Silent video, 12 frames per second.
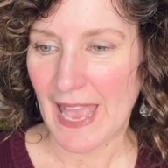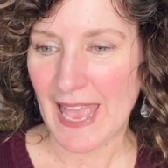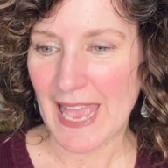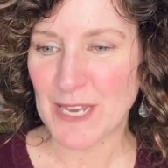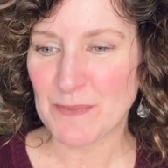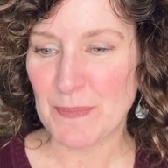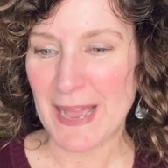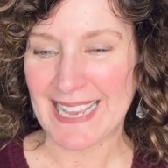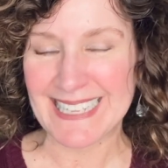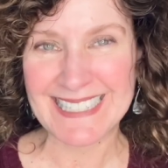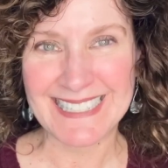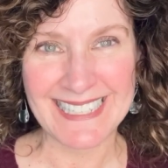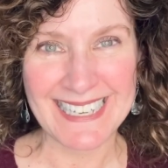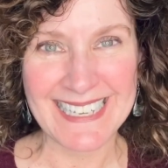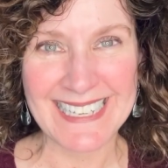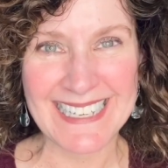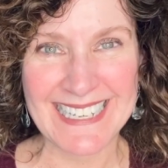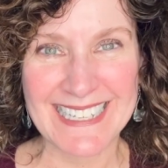And
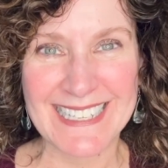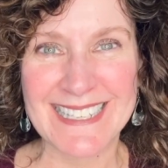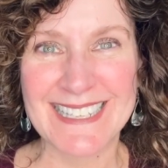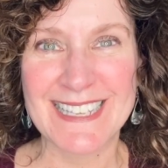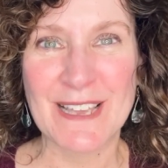Pisces,